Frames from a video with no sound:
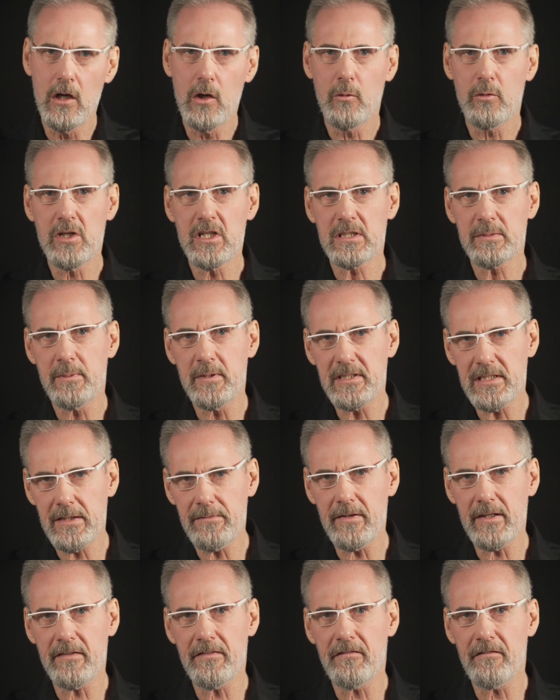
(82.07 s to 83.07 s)
with the
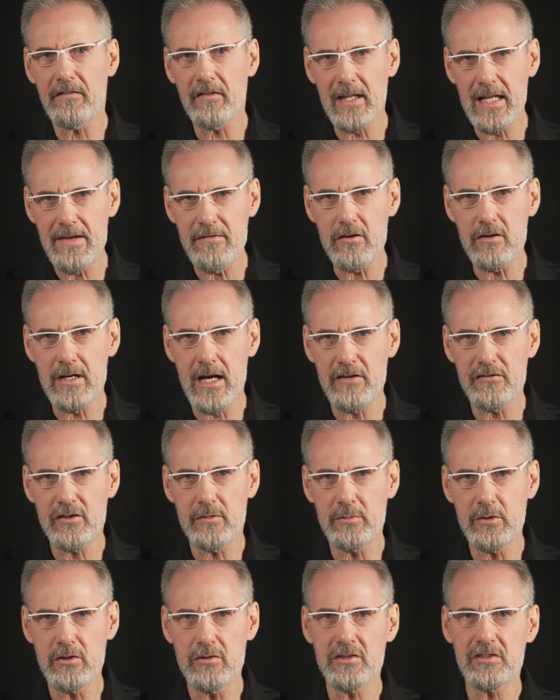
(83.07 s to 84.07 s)
specific flavour
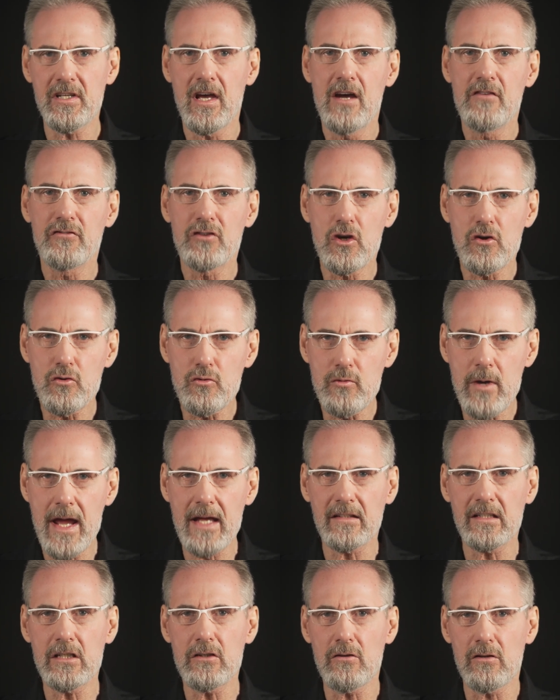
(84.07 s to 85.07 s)
attributes
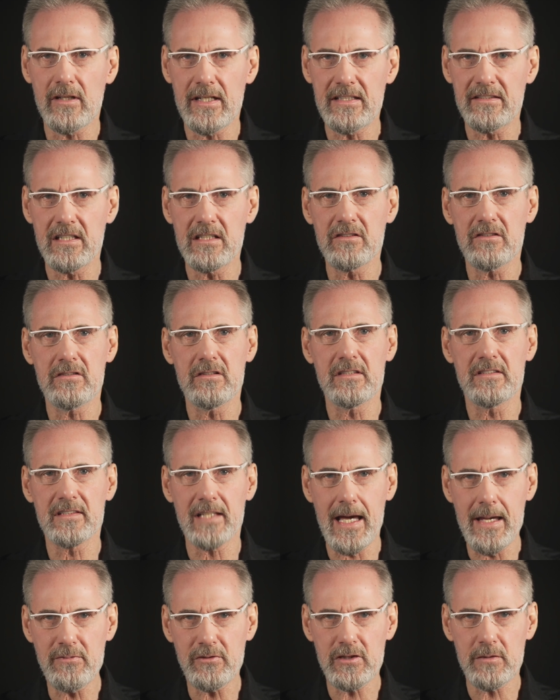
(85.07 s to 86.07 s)
directly relating to the
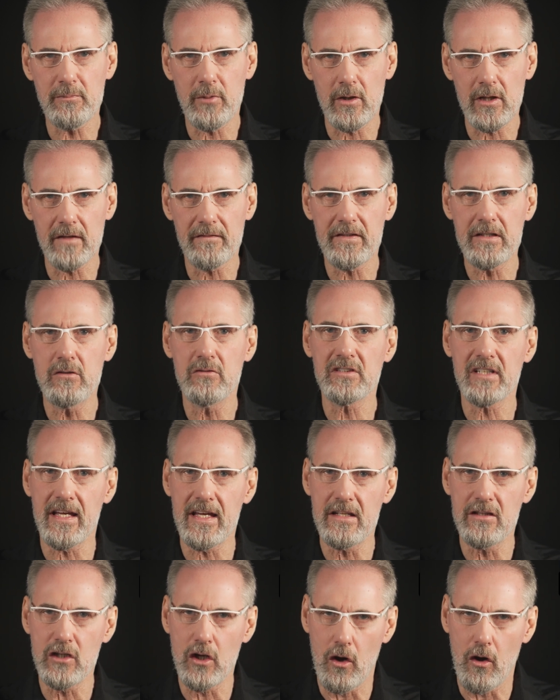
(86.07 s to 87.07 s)
types of polyphenols
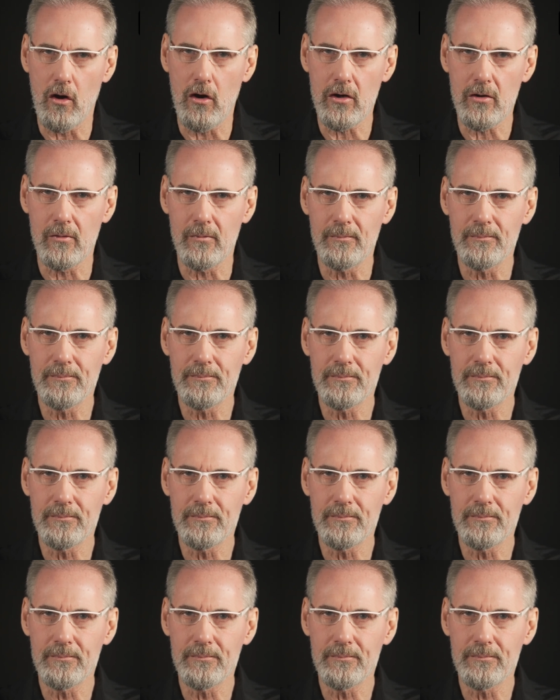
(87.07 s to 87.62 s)
in the oil.